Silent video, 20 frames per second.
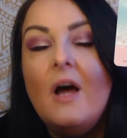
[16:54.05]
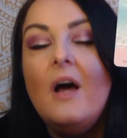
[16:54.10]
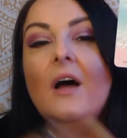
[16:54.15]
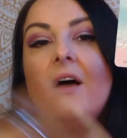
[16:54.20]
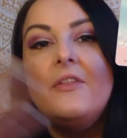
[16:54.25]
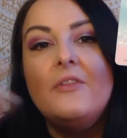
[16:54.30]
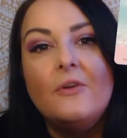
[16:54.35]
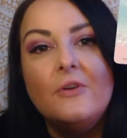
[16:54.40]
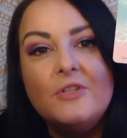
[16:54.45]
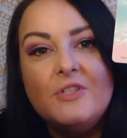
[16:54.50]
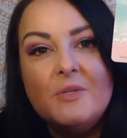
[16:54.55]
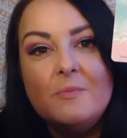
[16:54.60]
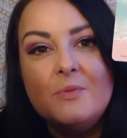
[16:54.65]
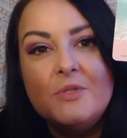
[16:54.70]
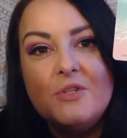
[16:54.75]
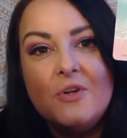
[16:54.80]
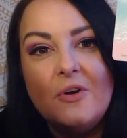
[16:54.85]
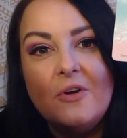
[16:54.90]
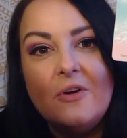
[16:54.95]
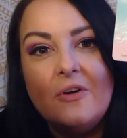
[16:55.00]
Others
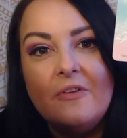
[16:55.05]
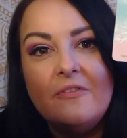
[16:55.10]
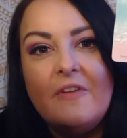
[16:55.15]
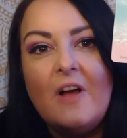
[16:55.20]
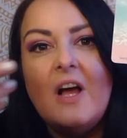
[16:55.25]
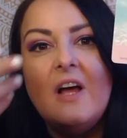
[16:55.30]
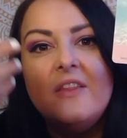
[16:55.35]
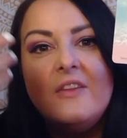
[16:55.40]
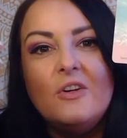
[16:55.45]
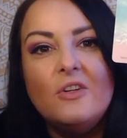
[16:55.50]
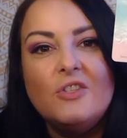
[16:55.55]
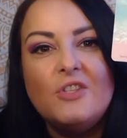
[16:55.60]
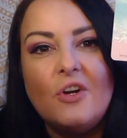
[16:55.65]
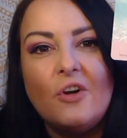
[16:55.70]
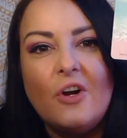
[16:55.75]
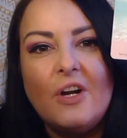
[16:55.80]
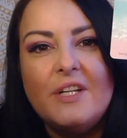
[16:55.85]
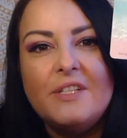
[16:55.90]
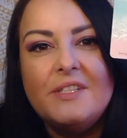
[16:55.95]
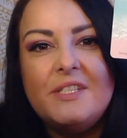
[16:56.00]
observe, others
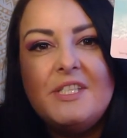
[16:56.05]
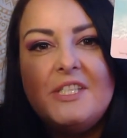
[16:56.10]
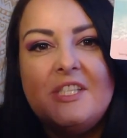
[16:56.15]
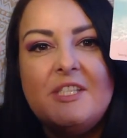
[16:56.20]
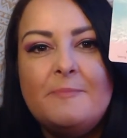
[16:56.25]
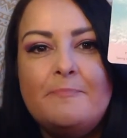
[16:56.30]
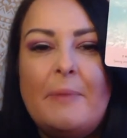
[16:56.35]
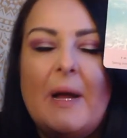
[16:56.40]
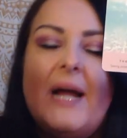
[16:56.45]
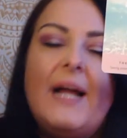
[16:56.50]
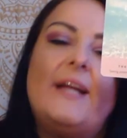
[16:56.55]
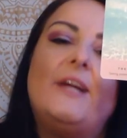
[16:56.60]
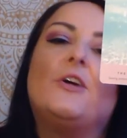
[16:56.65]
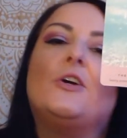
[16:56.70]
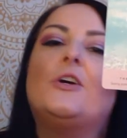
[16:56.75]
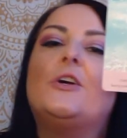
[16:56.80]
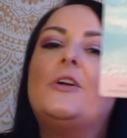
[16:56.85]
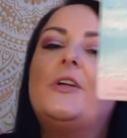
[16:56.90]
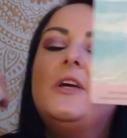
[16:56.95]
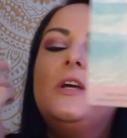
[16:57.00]
are
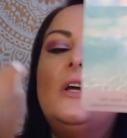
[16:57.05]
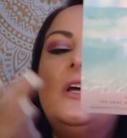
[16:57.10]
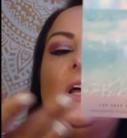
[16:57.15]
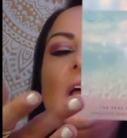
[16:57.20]
inspired.